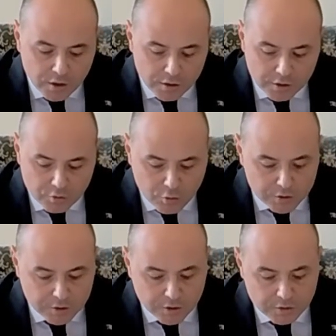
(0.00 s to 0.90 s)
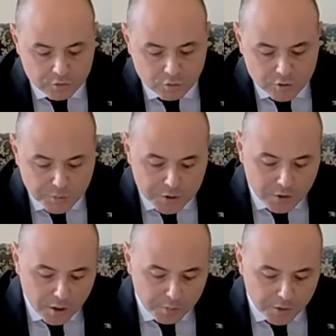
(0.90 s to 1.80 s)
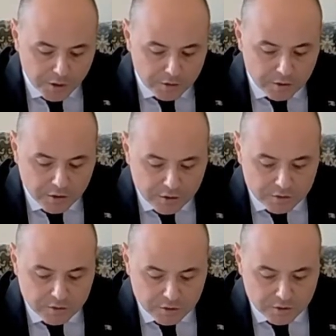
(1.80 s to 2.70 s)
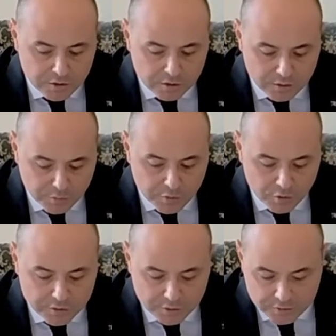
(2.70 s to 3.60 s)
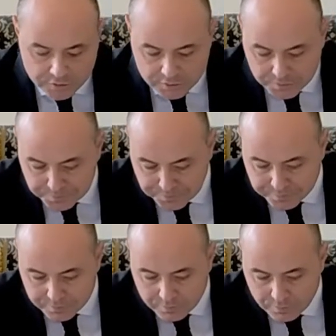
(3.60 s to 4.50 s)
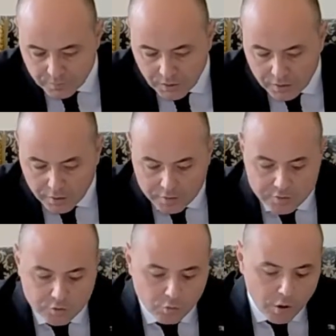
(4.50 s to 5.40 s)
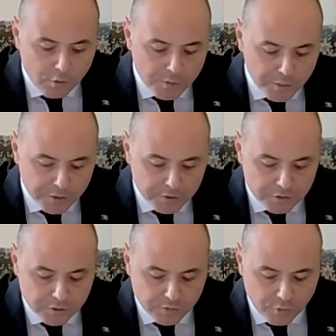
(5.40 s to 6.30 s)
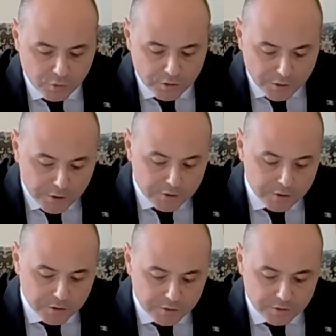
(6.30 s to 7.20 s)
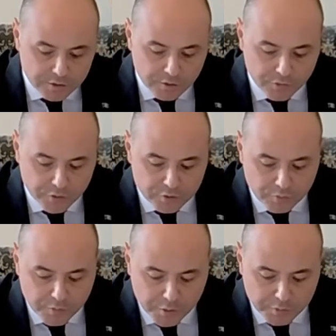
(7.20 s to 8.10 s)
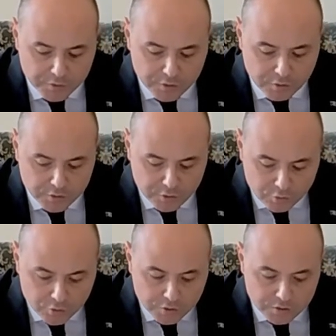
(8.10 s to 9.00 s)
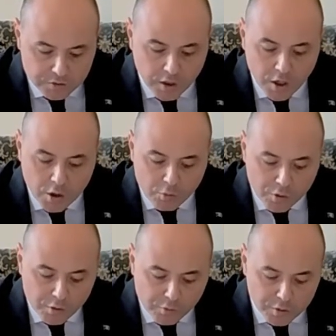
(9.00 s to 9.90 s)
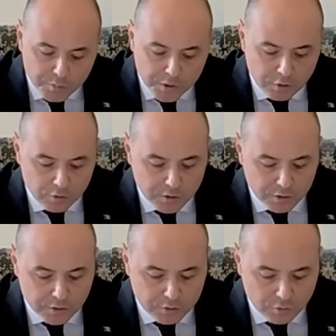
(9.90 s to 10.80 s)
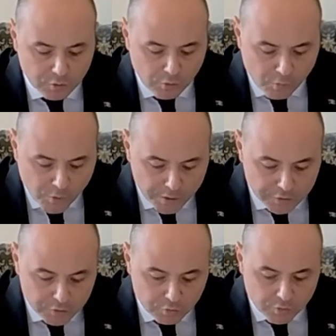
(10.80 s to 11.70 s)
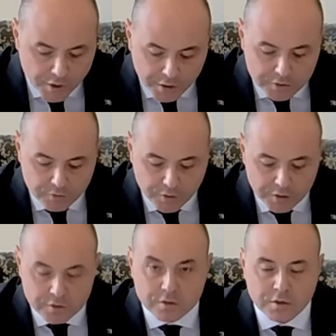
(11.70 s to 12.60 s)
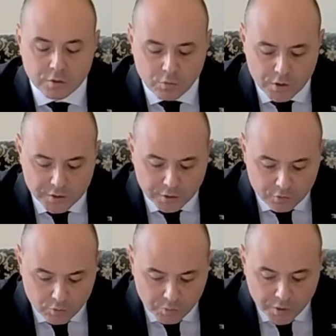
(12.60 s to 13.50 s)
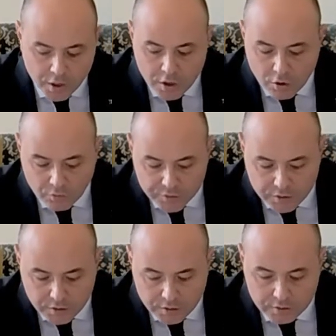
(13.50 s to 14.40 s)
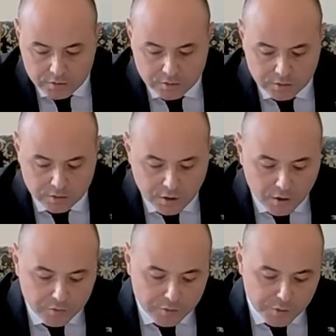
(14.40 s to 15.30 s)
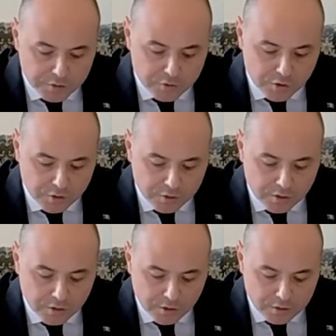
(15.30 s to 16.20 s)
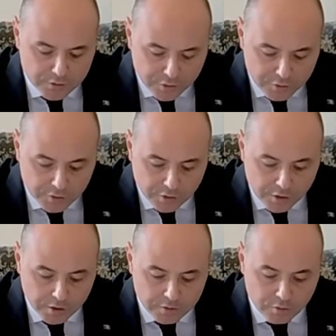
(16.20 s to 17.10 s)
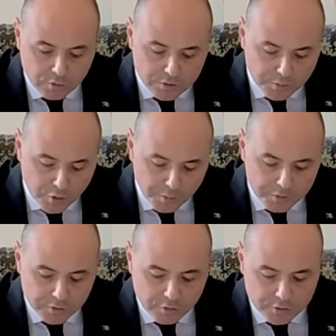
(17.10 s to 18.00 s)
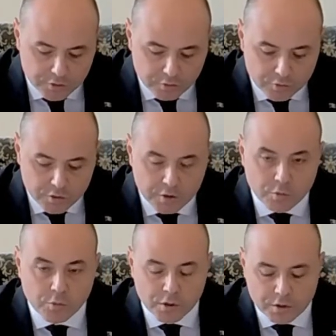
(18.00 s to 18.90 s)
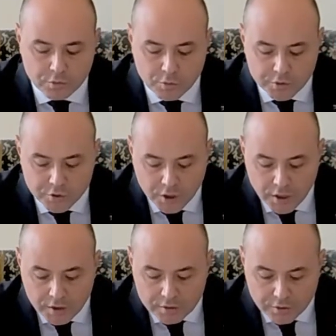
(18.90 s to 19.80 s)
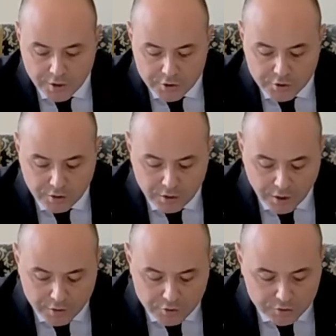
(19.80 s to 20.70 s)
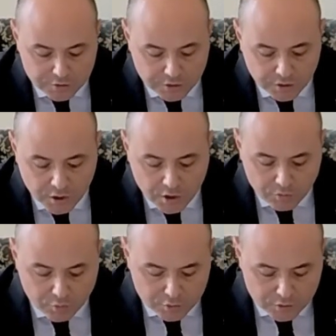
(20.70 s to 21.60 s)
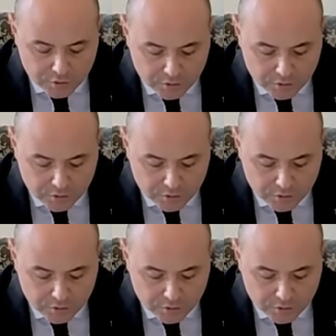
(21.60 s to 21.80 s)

in order to speed up and ease the processes. As to our pledges for the next years in the field of property restitutions, we will be looking into ways to reactivate the working group of the Government General Secretariat on the property restitution, in which the National Agency for the